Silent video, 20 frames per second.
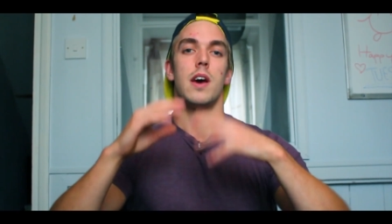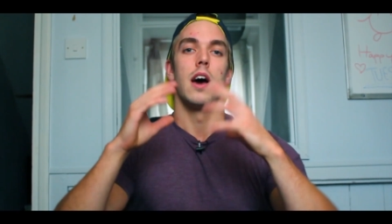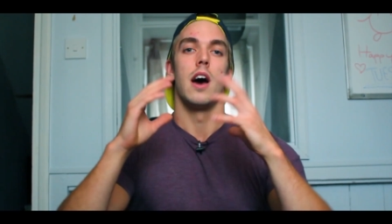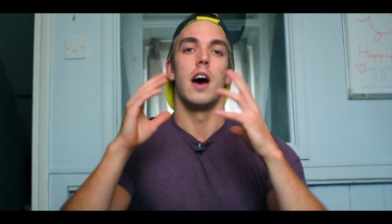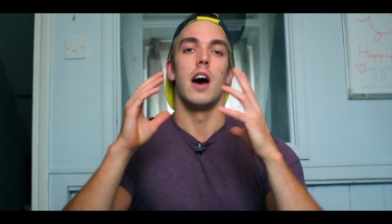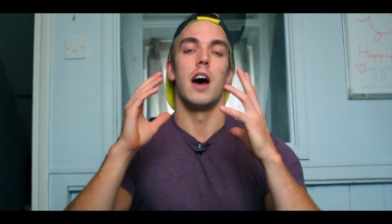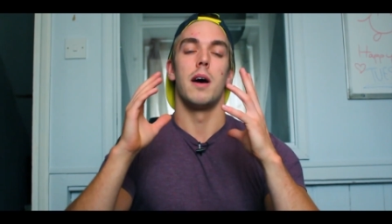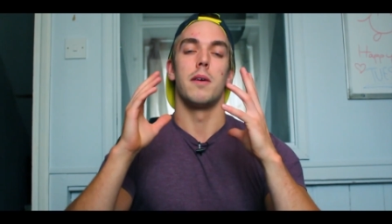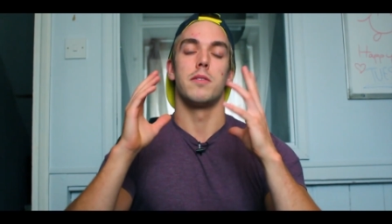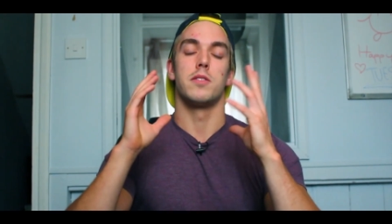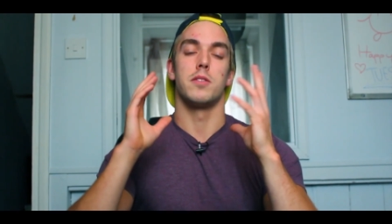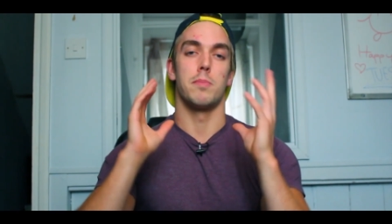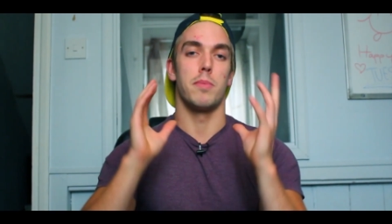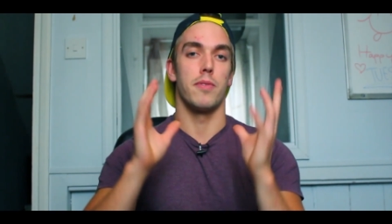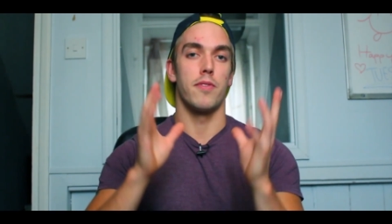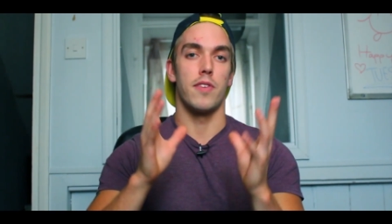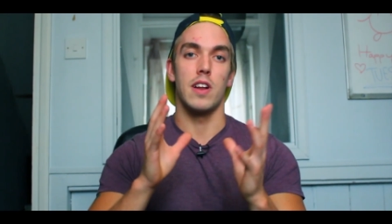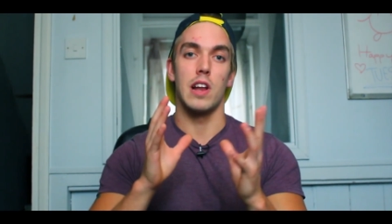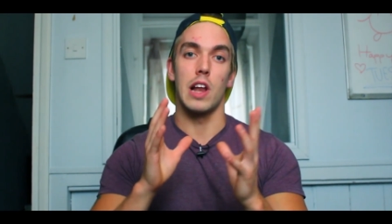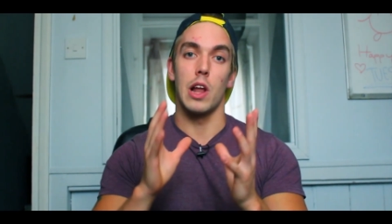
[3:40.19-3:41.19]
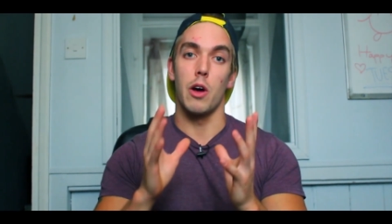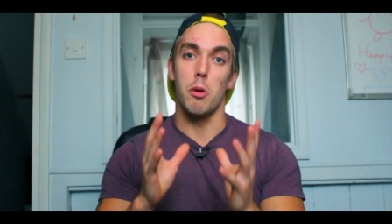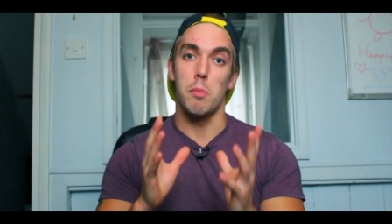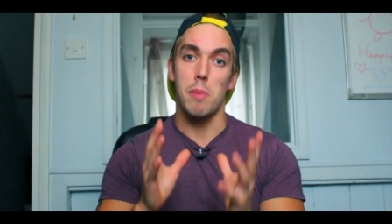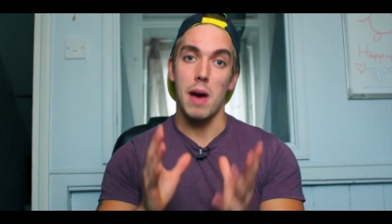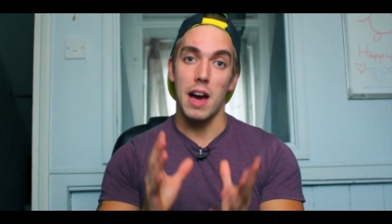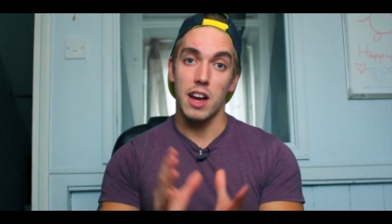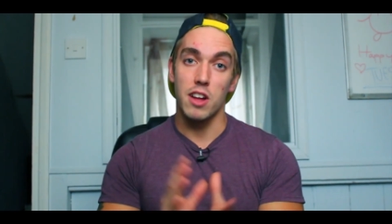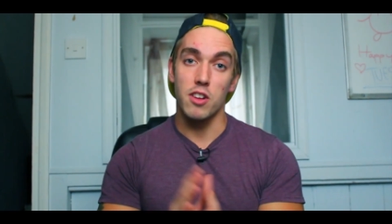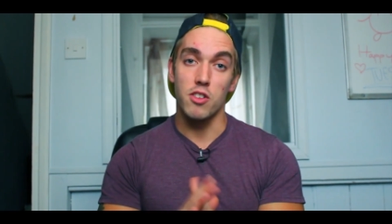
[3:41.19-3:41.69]
to prevent lower
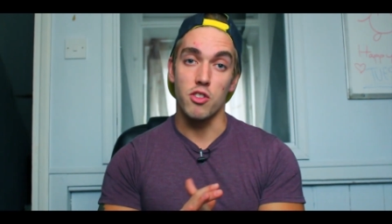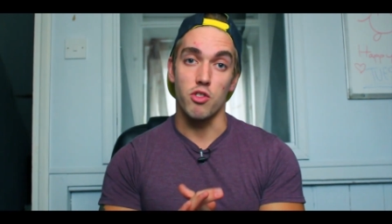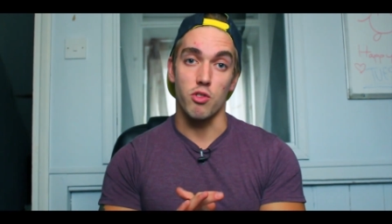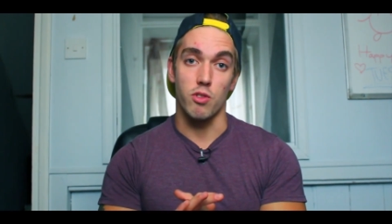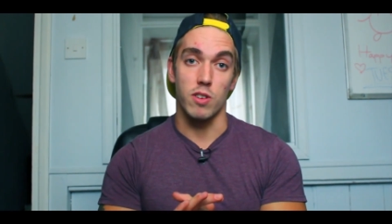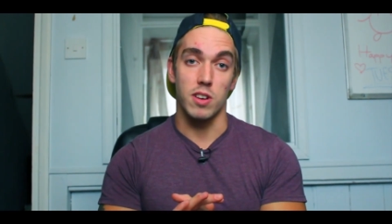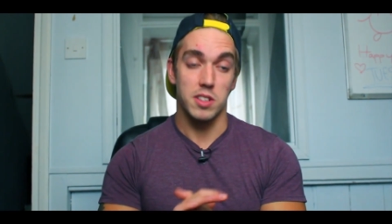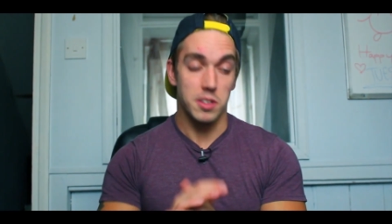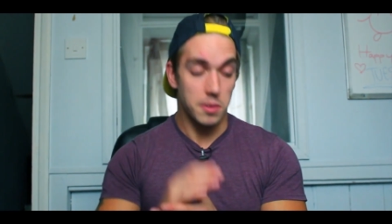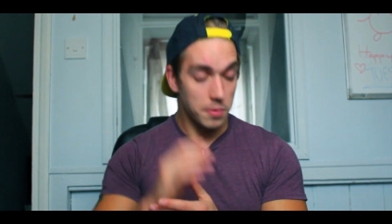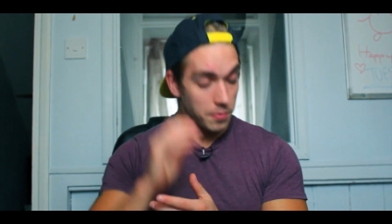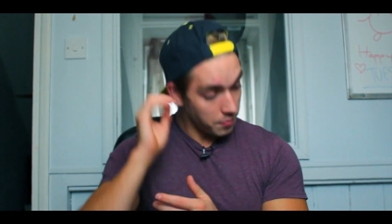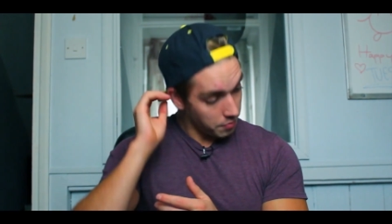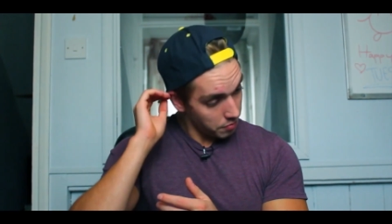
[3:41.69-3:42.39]
back injuries,